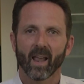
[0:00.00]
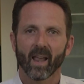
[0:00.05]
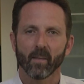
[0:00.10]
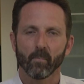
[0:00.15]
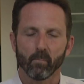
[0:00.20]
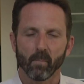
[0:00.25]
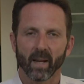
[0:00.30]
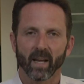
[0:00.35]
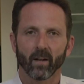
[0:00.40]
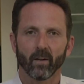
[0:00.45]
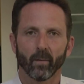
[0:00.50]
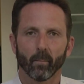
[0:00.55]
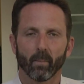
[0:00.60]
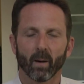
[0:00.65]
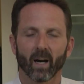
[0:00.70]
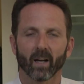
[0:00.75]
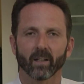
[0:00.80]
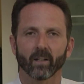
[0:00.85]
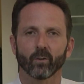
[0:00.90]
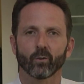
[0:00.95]
and made the
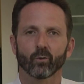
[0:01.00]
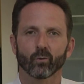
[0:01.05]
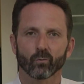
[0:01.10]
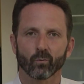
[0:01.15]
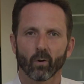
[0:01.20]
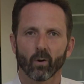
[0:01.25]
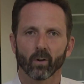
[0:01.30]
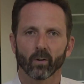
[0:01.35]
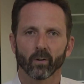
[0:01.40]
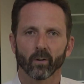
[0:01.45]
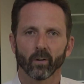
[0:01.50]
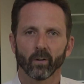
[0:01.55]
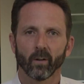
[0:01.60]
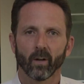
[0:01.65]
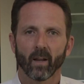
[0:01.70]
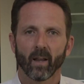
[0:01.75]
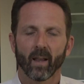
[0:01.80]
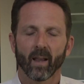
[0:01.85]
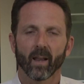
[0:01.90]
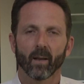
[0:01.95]
body stronger
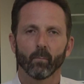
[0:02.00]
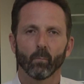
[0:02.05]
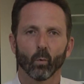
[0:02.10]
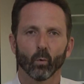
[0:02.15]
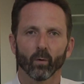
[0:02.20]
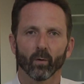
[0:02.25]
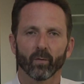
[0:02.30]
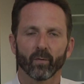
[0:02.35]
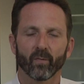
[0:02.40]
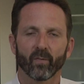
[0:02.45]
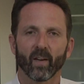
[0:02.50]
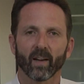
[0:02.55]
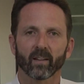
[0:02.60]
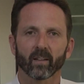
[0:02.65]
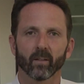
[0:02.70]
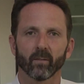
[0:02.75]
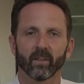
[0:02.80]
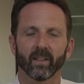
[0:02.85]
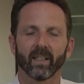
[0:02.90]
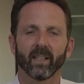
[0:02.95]
and more
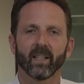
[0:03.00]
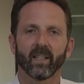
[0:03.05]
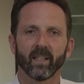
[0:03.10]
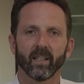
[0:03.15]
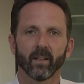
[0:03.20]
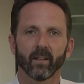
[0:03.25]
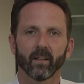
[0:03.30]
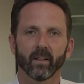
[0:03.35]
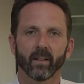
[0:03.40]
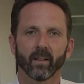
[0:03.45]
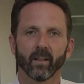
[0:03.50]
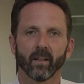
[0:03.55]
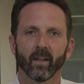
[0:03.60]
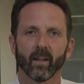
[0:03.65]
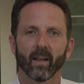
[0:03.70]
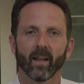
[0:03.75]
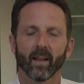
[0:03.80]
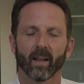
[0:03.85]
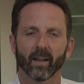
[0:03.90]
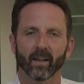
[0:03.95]
effectively healing
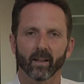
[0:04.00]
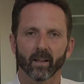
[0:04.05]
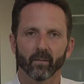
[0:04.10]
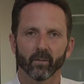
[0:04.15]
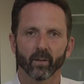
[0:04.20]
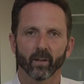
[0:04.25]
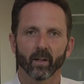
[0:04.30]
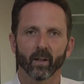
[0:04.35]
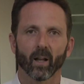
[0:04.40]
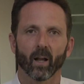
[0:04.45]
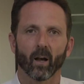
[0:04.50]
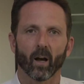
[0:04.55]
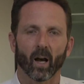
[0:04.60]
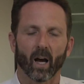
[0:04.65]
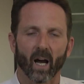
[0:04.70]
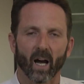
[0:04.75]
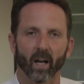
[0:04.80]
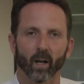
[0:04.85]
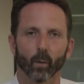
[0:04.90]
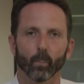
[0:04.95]
and giving it a
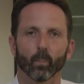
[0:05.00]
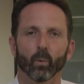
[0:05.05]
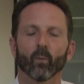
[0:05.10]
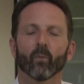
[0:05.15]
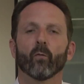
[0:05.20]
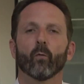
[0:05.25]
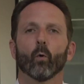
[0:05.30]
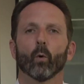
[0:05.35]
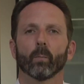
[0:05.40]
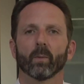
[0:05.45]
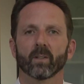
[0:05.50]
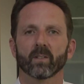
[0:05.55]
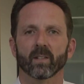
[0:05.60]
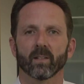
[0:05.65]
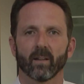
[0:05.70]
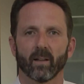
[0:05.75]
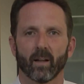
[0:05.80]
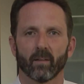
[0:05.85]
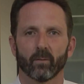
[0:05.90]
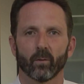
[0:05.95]
higher performance
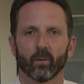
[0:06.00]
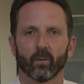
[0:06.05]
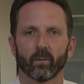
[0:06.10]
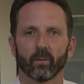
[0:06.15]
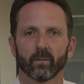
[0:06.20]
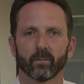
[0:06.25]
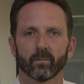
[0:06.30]
level.